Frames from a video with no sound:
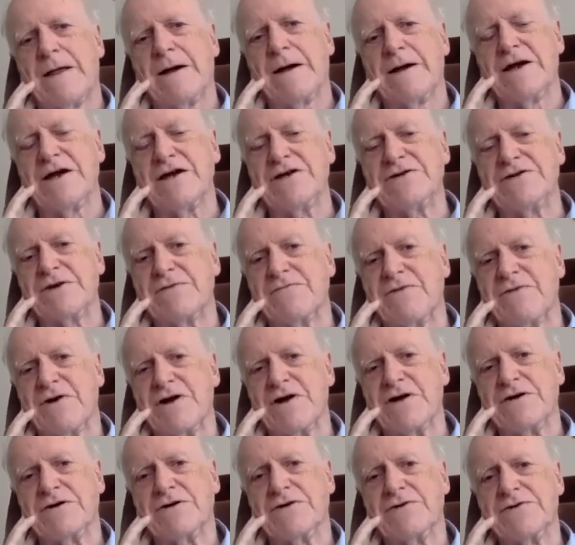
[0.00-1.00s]
is a
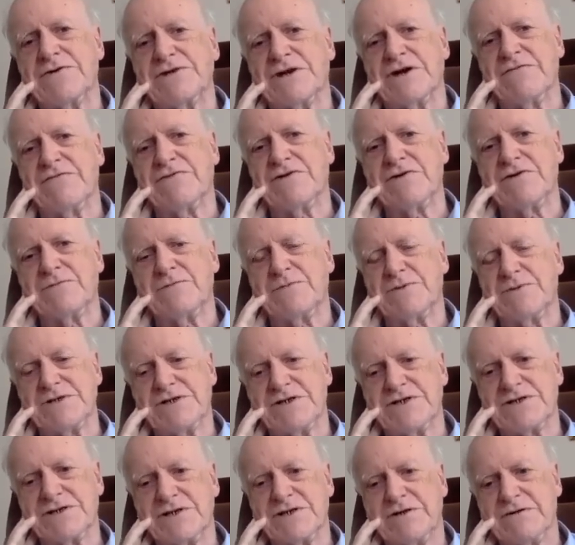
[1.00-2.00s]
very conservative
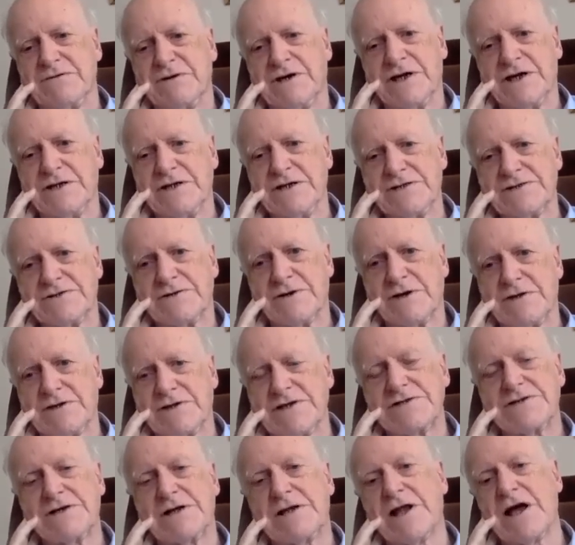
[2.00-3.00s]
position. And
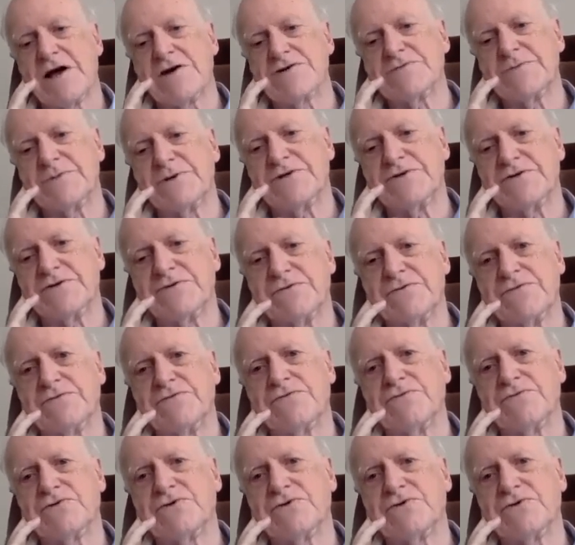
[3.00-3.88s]
this allows me to